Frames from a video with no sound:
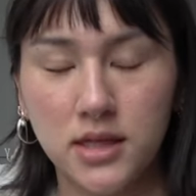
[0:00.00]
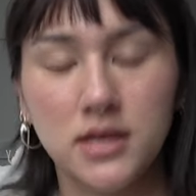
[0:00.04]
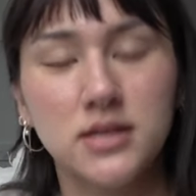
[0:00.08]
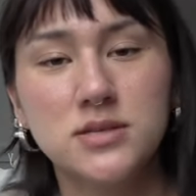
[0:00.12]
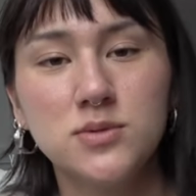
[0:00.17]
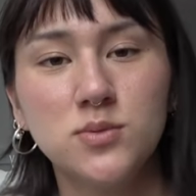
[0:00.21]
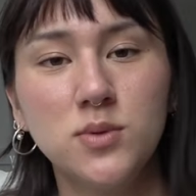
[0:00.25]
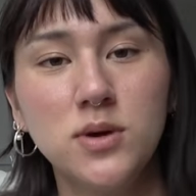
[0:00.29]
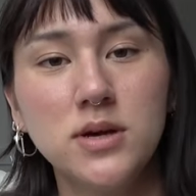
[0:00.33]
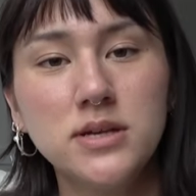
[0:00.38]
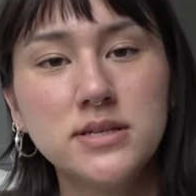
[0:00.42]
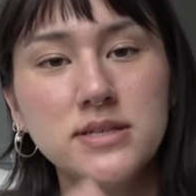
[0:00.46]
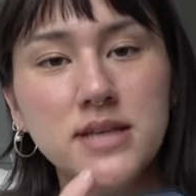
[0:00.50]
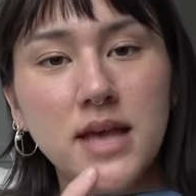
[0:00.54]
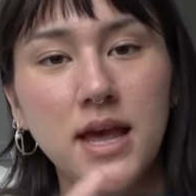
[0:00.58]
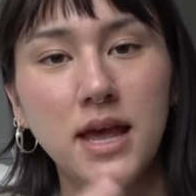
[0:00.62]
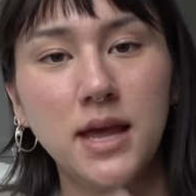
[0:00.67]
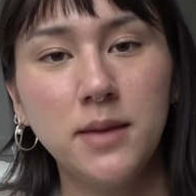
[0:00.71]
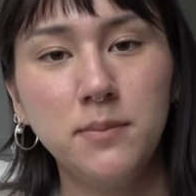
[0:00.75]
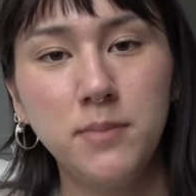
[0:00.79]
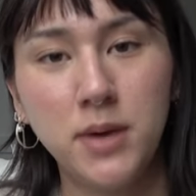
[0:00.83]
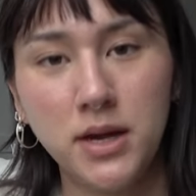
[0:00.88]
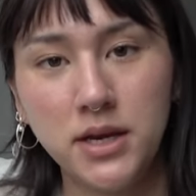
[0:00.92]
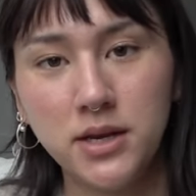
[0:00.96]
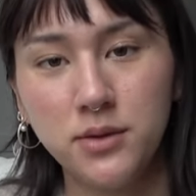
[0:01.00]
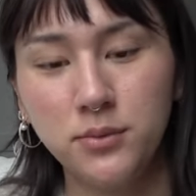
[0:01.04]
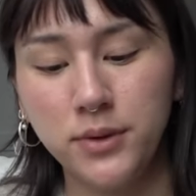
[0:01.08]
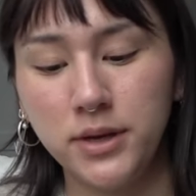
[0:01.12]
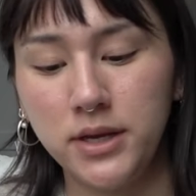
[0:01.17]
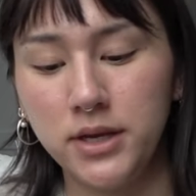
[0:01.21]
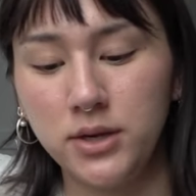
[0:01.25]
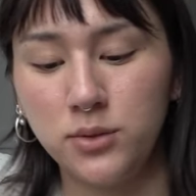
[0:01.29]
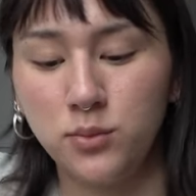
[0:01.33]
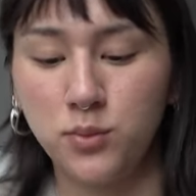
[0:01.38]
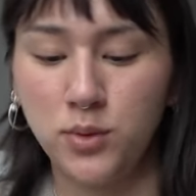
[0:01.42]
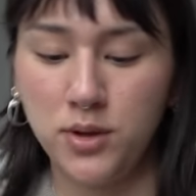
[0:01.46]
This was a buddy
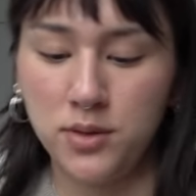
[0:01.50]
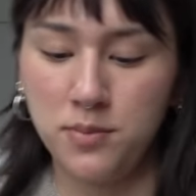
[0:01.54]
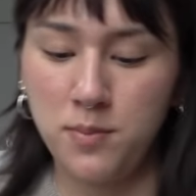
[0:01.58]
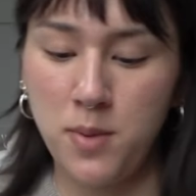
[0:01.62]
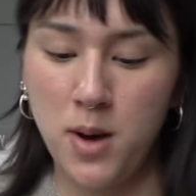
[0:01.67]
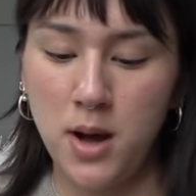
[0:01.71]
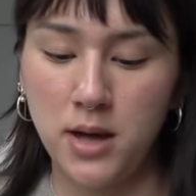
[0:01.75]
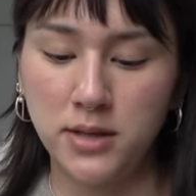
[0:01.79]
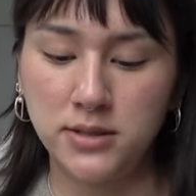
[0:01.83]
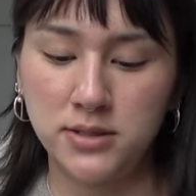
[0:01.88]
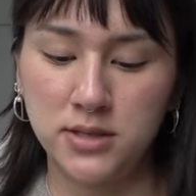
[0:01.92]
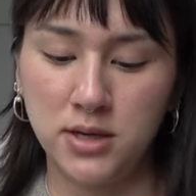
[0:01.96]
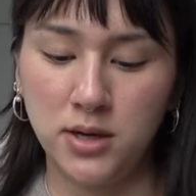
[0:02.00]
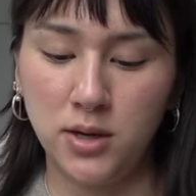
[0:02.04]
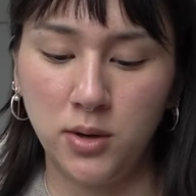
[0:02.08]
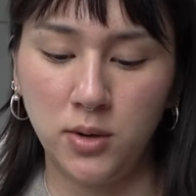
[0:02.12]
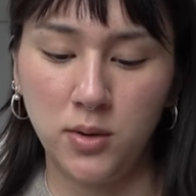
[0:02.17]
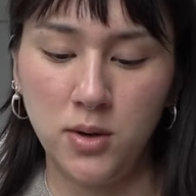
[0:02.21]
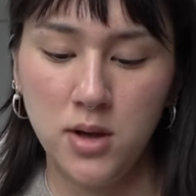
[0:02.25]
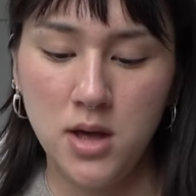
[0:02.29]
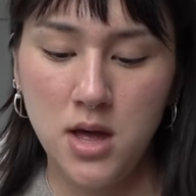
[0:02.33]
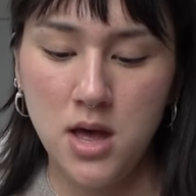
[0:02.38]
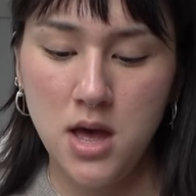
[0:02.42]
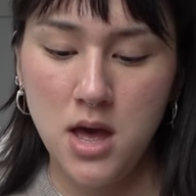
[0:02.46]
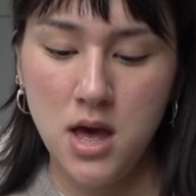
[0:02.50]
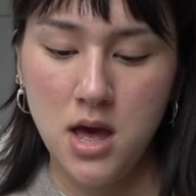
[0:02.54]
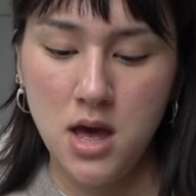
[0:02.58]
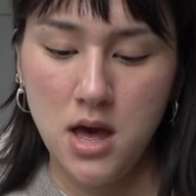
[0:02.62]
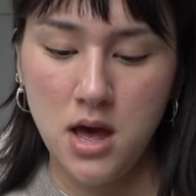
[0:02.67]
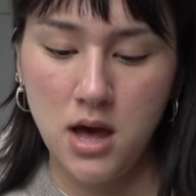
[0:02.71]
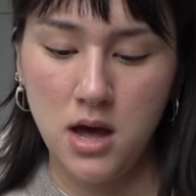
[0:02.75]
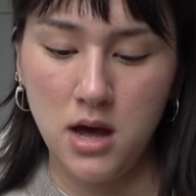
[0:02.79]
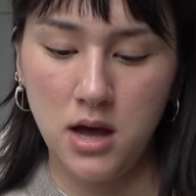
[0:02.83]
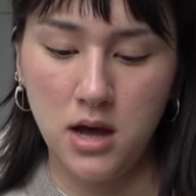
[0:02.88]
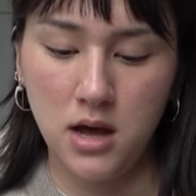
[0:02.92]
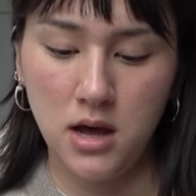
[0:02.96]
read with Pato,
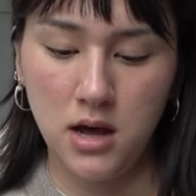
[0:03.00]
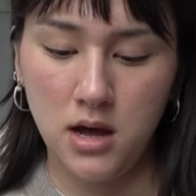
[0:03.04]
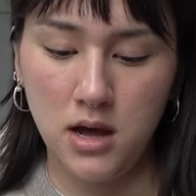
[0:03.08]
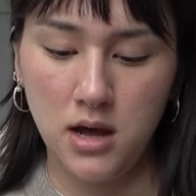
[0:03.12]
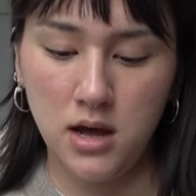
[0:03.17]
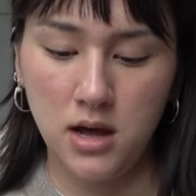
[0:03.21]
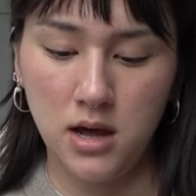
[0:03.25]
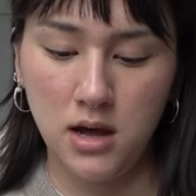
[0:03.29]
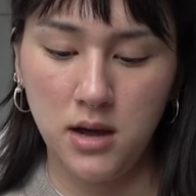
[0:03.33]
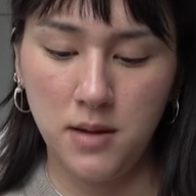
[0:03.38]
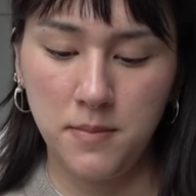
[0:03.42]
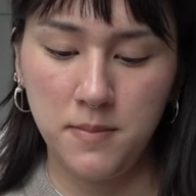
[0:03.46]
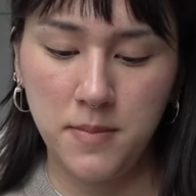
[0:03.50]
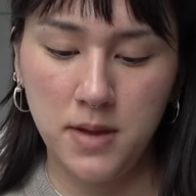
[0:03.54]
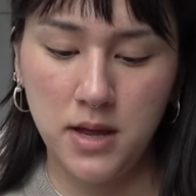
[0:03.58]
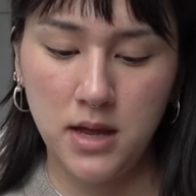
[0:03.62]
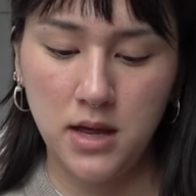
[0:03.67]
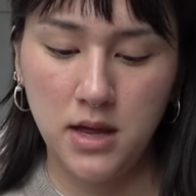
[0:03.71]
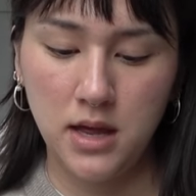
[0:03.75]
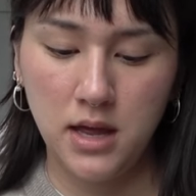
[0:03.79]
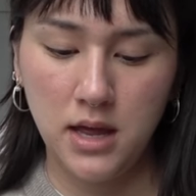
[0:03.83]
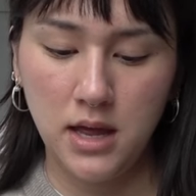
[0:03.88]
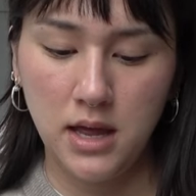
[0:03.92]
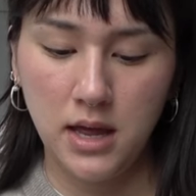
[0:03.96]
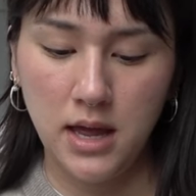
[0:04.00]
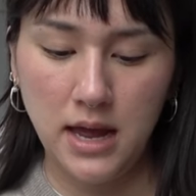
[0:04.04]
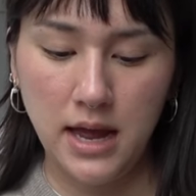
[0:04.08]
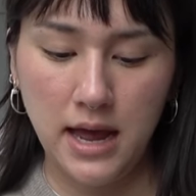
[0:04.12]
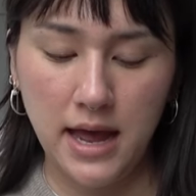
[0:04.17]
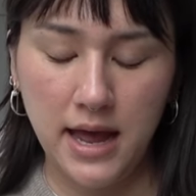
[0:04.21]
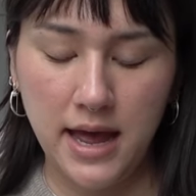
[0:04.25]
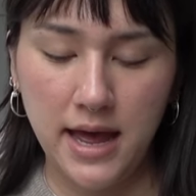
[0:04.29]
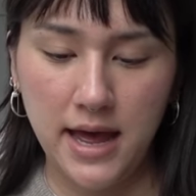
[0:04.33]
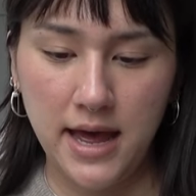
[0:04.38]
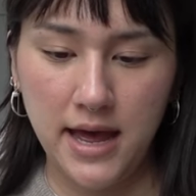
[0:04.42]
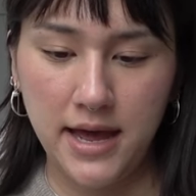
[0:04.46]
um,
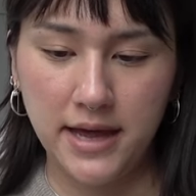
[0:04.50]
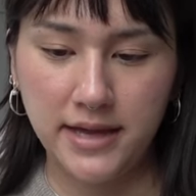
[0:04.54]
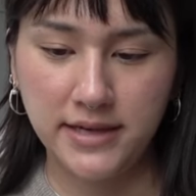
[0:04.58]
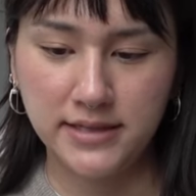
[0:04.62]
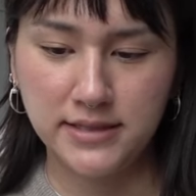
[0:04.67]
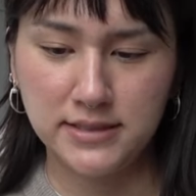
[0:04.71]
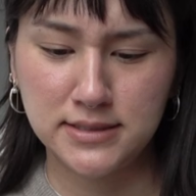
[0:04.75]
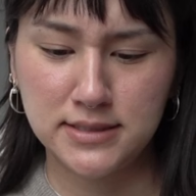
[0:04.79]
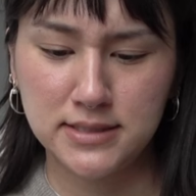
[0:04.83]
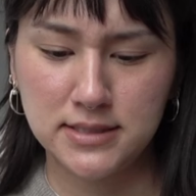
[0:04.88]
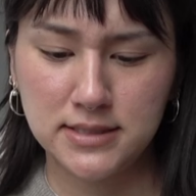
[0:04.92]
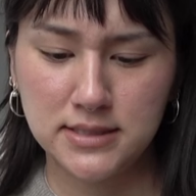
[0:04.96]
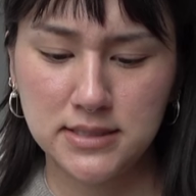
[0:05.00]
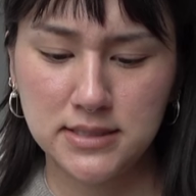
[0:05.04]
and